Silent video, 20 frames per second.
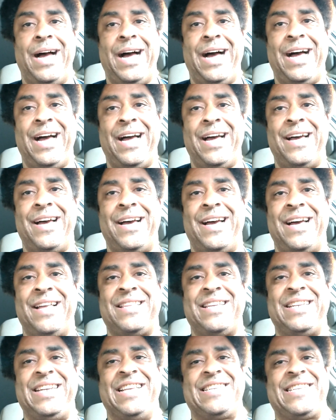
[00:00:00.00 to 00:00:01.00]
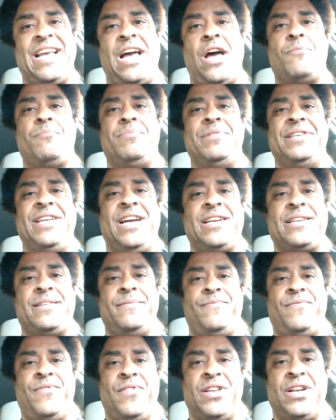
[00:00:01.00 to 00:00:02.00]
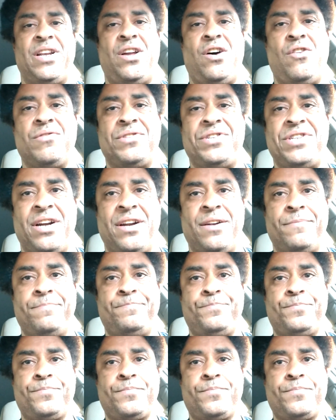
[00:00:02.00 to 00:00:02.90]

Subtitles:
I think that's counterproductive for the long term.